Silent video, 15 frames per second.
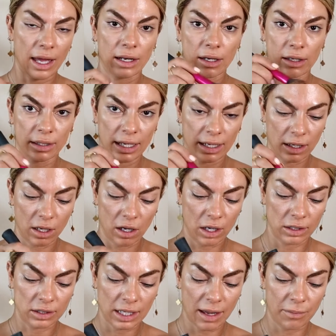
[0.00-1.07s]
and then
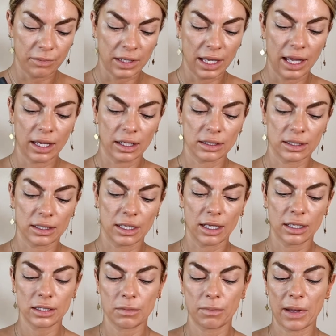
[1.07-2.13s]
I tap the excess